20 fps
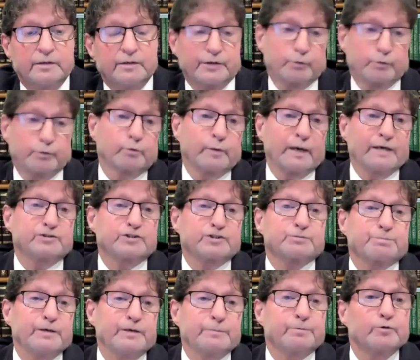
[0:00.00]
There were
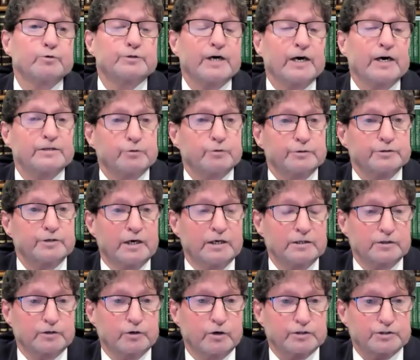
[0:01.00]
righteous people who died during the
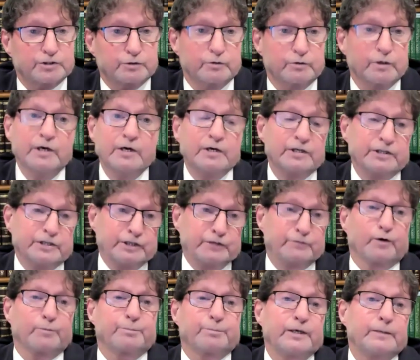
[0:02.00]
Holocaust. There were
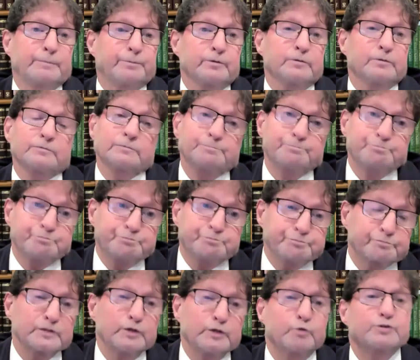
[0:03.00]
evil people
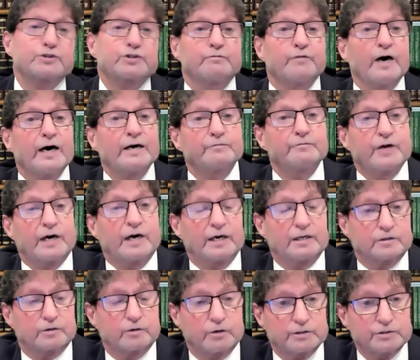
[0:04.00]
who survived the
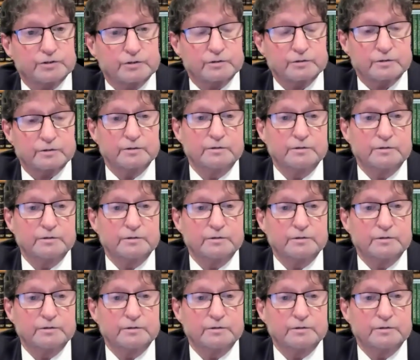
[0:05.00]
Holocaust.